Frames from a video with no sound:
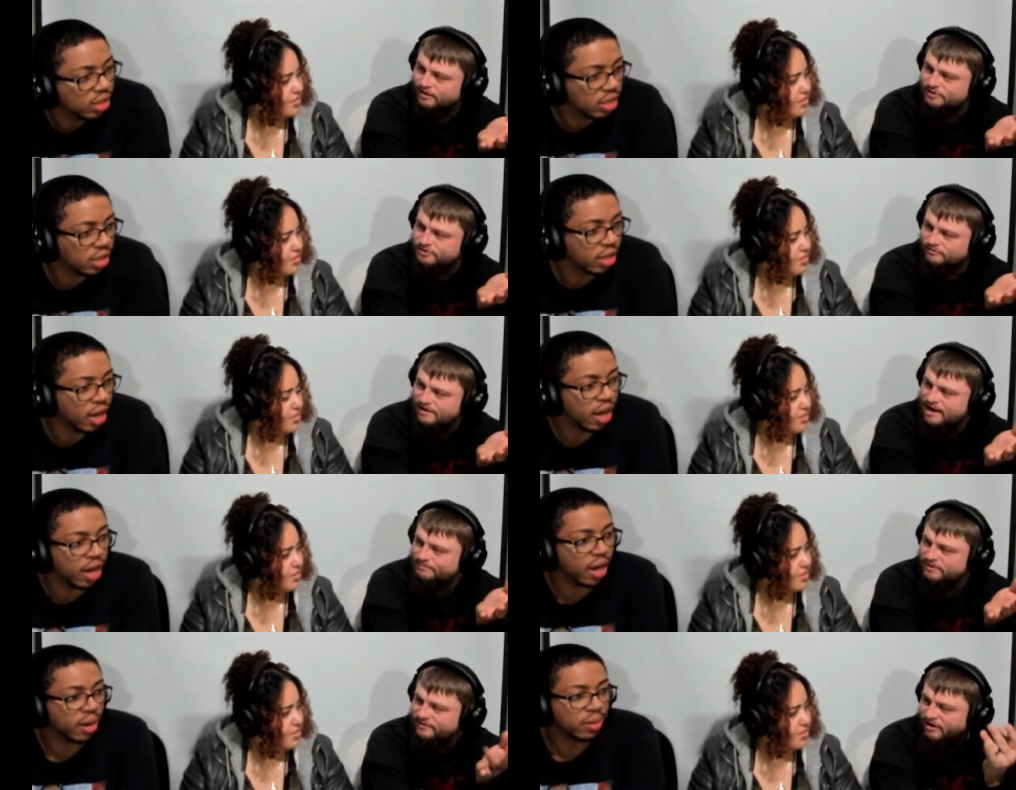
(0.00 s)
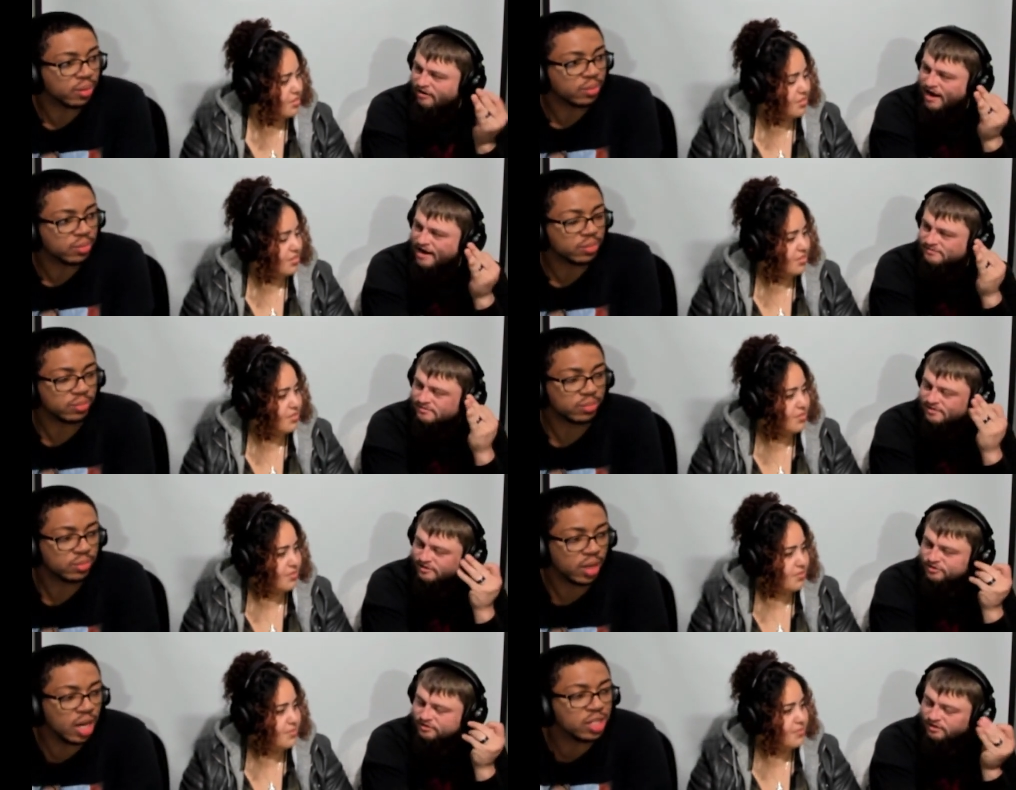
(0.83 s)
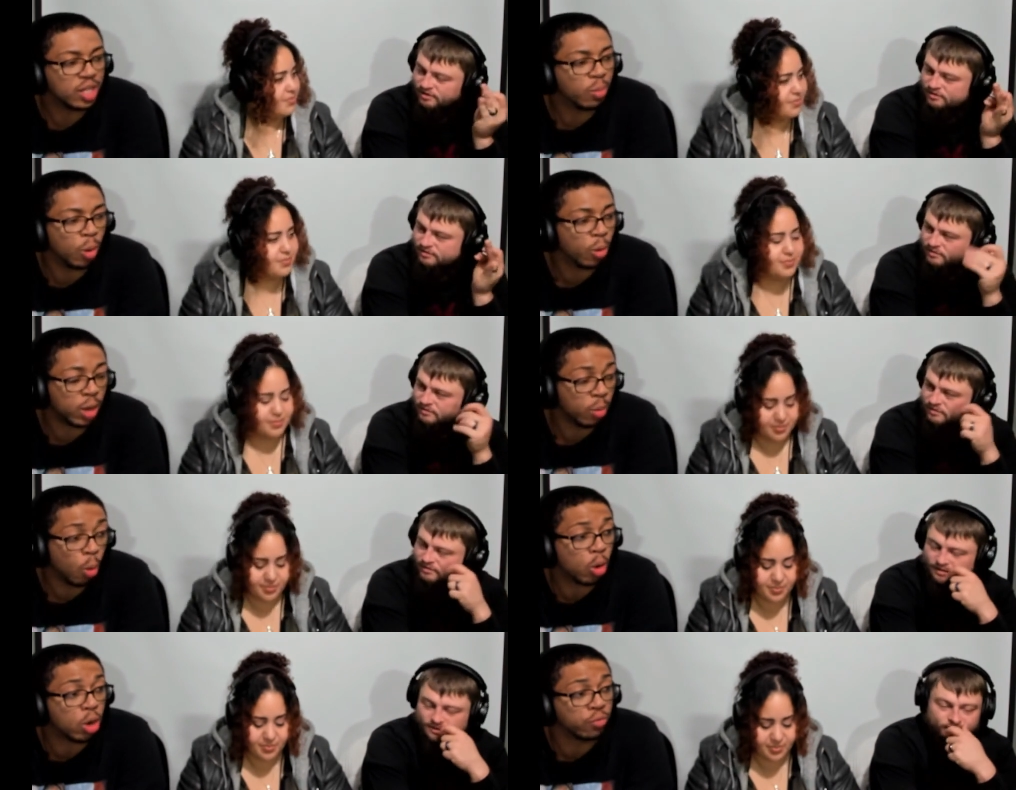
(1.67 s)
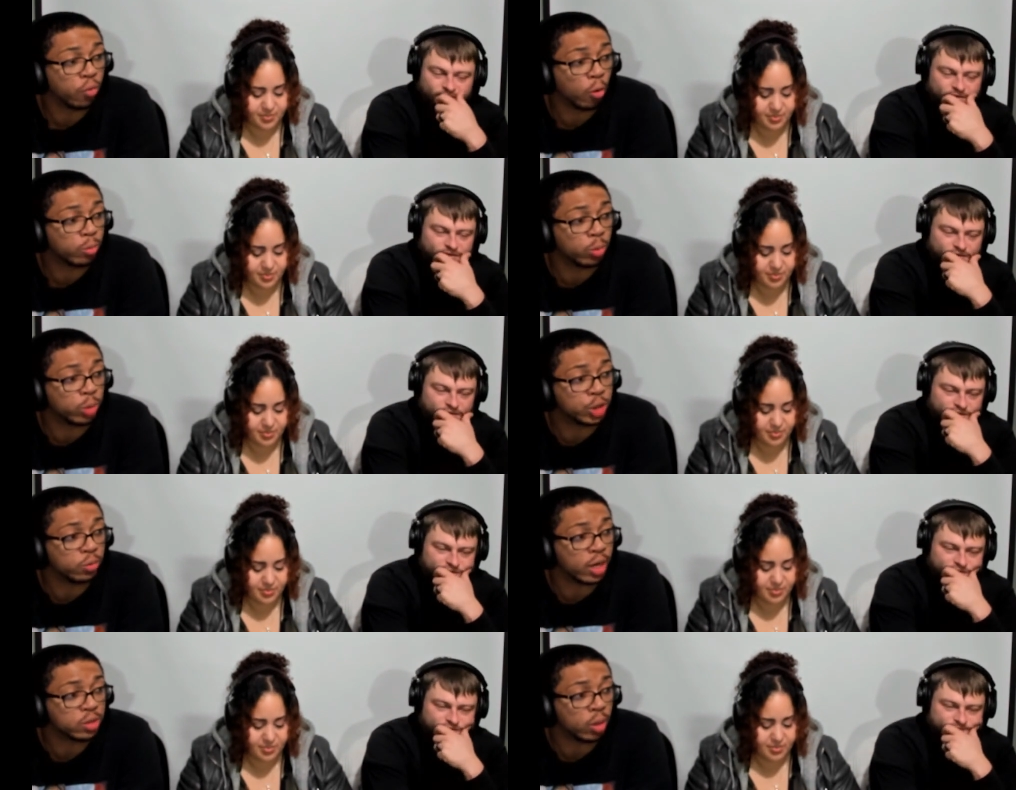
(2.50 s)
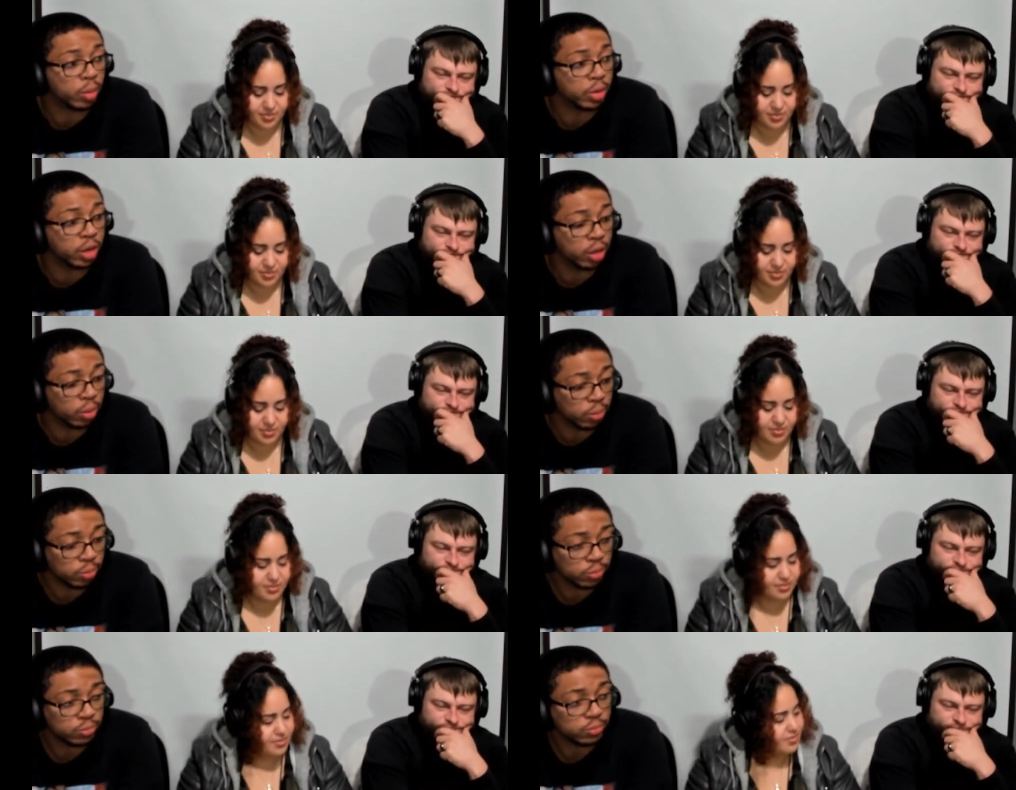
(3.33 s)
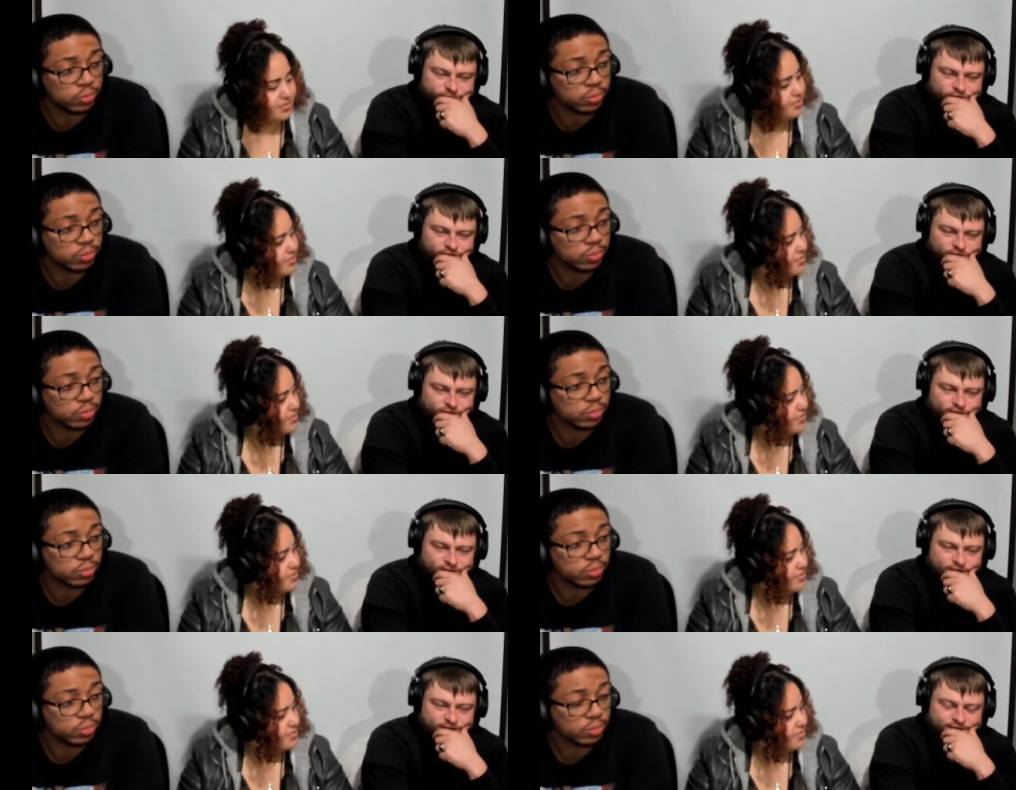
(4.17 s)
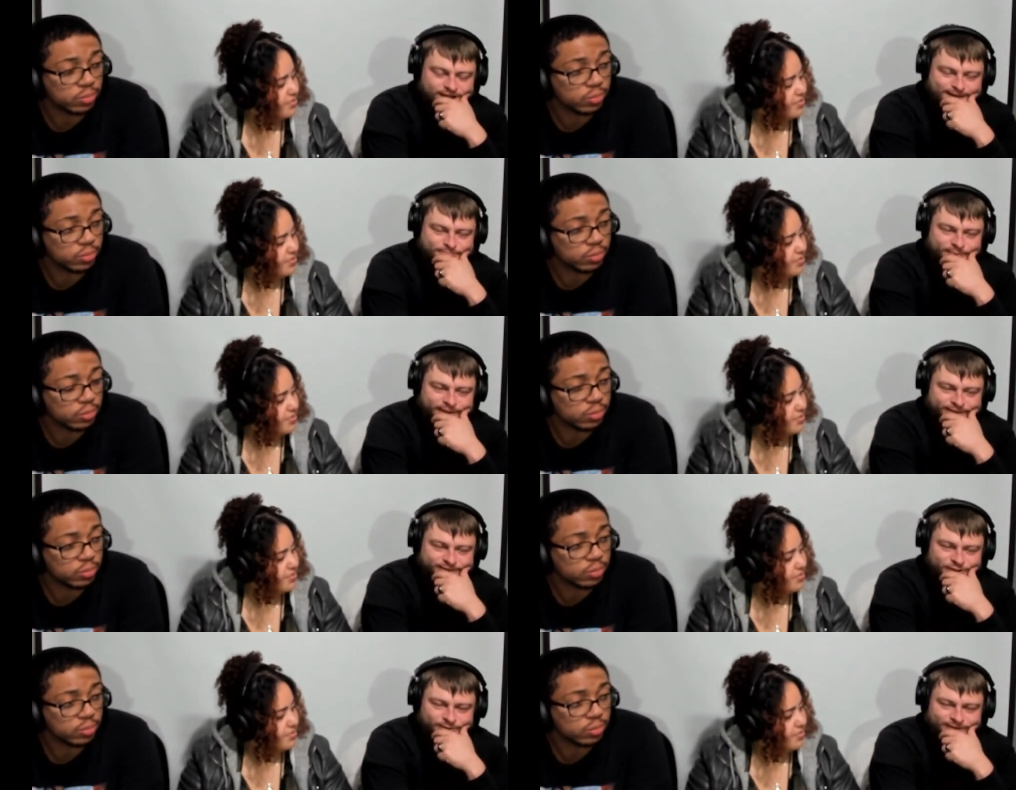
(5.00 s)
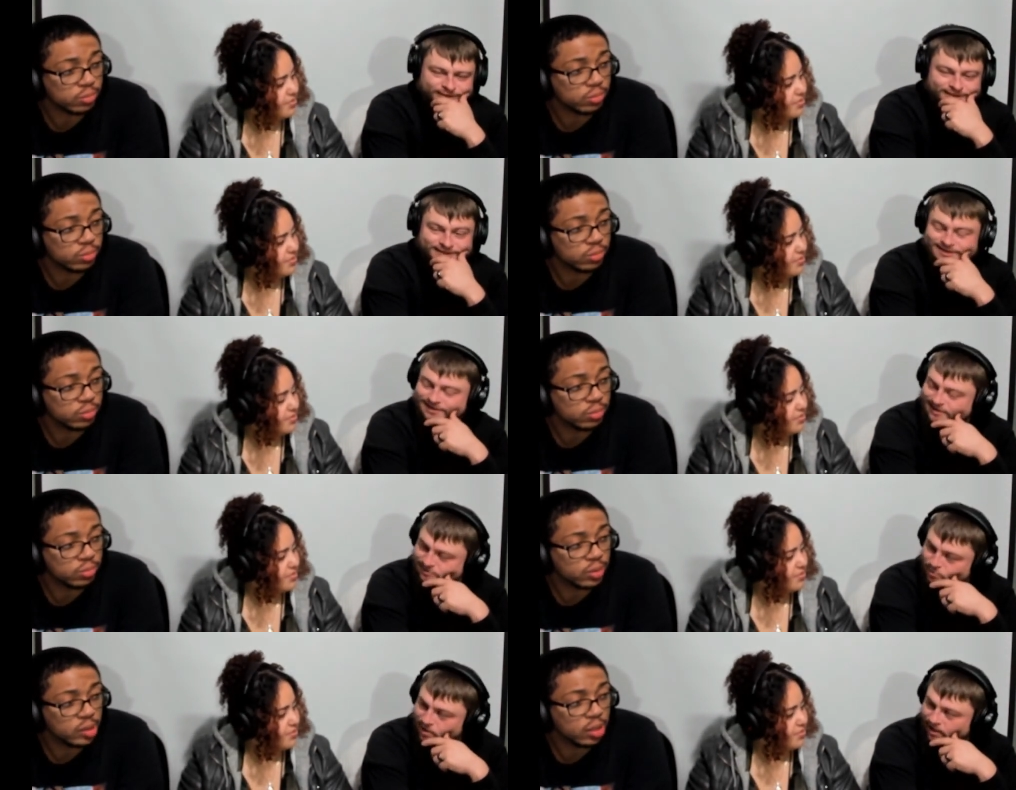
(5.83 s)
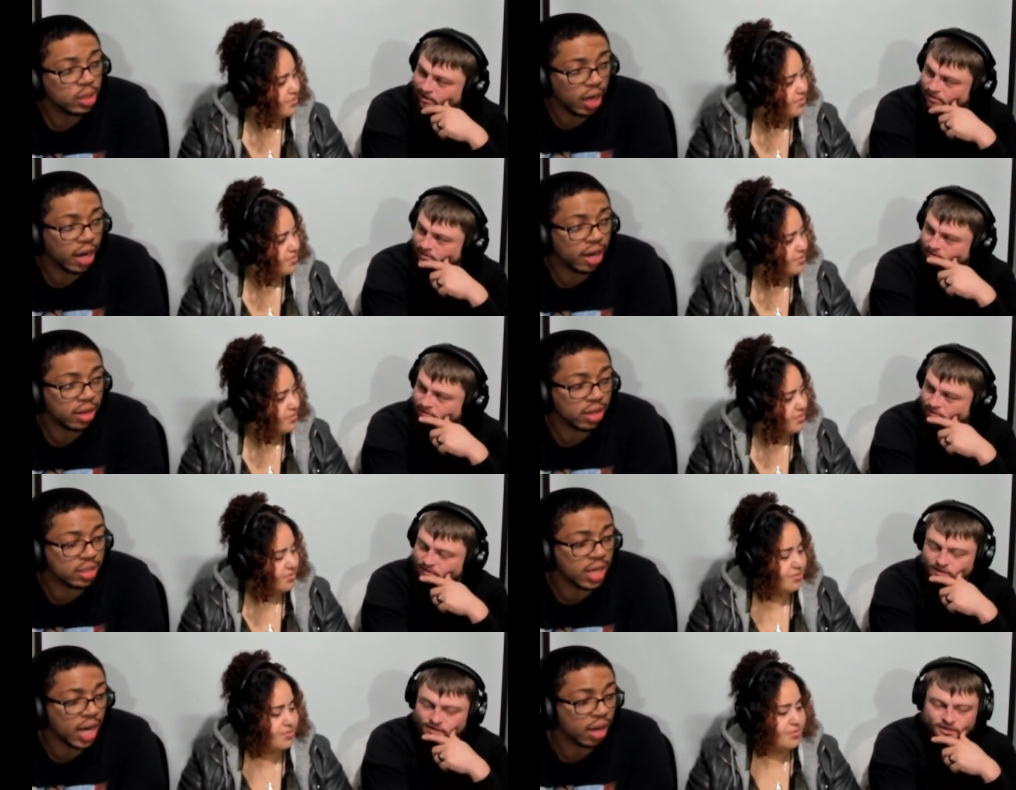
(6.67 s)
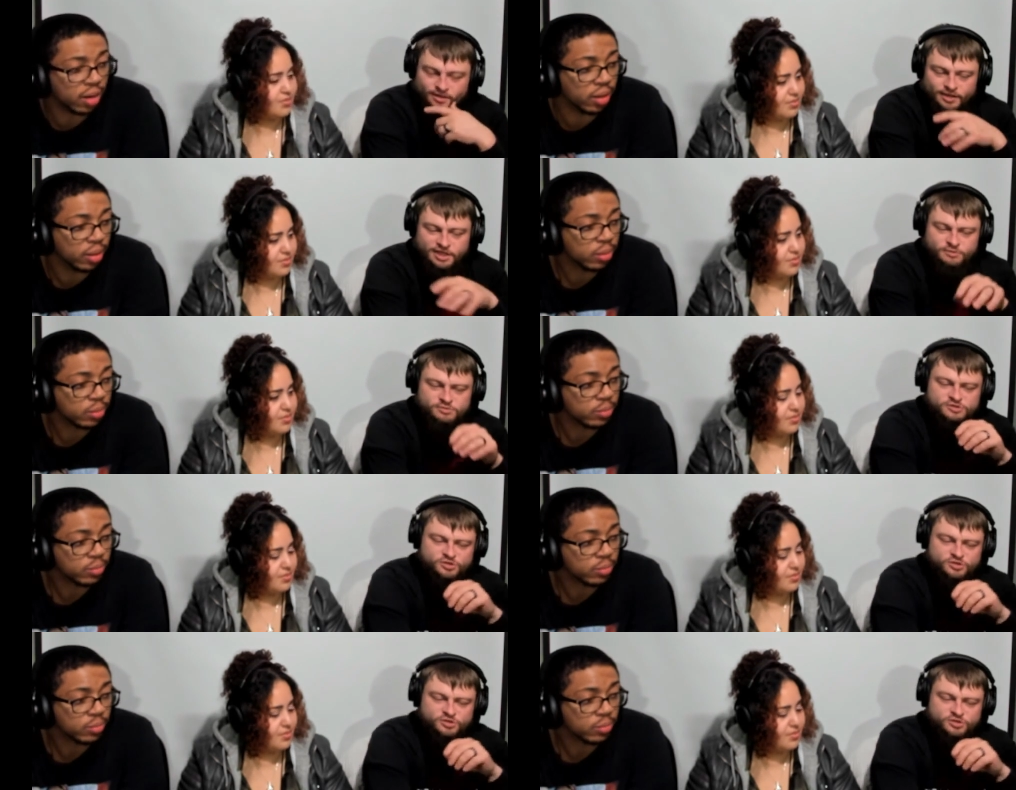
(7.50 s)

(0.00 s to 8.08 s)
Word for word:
Speaker 1: country. Yeah, in their eyes, essentially, because he won't
Speaker 2: he won't conform to what you guys want him to do.
Speaker 1: And he got big doing hit his way. Yeah, exactly. He was